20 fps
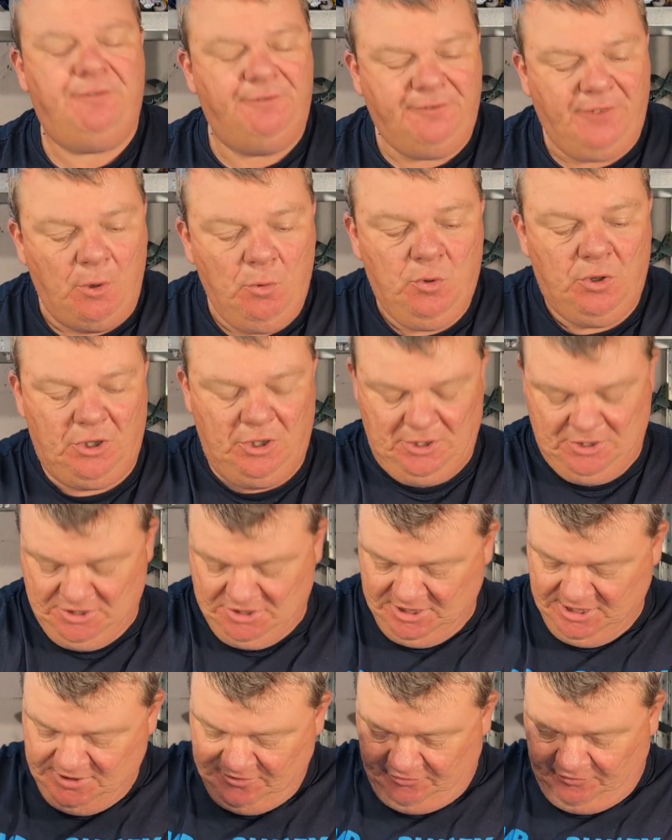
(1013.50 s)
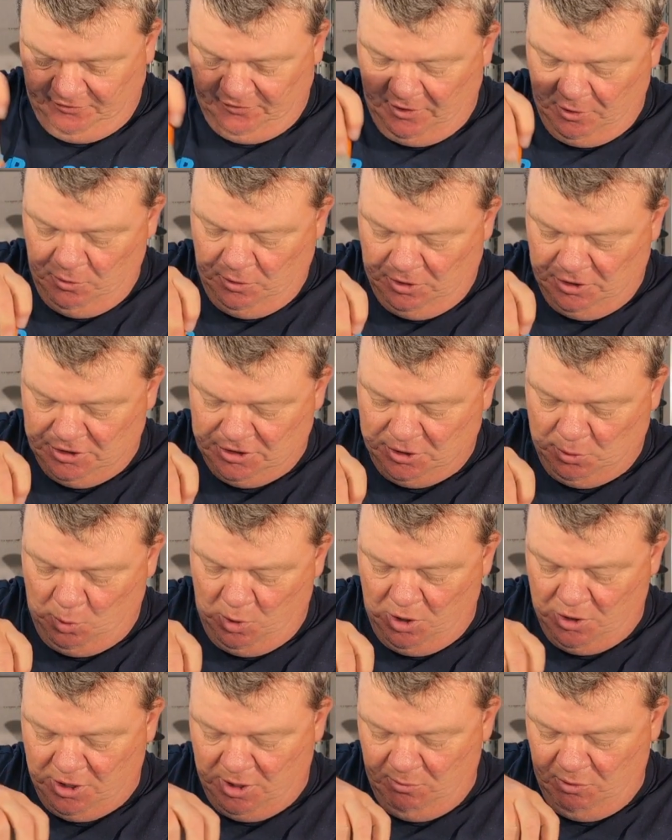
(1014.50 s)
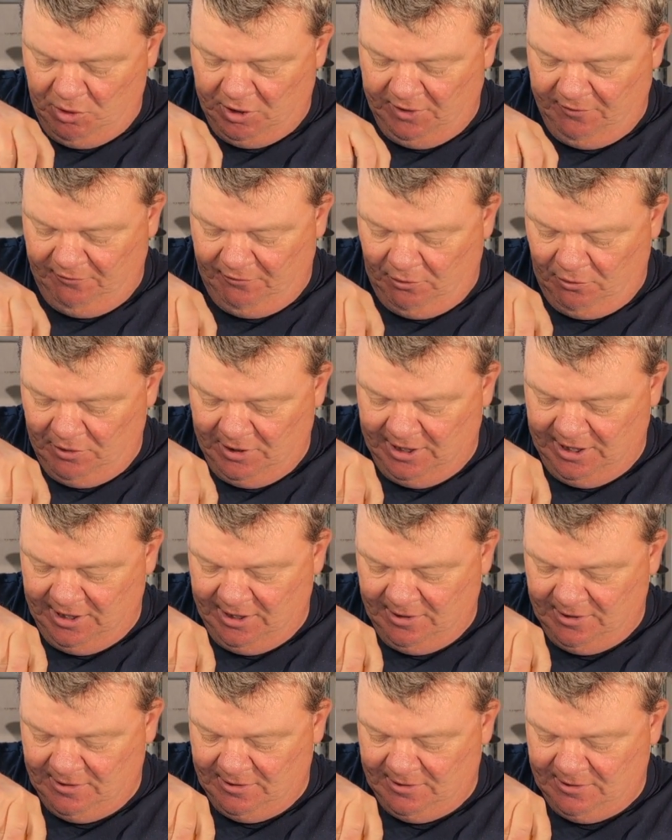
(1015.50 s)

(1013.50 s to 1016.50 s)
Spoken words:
focused. Is focused the word I'm looking for here?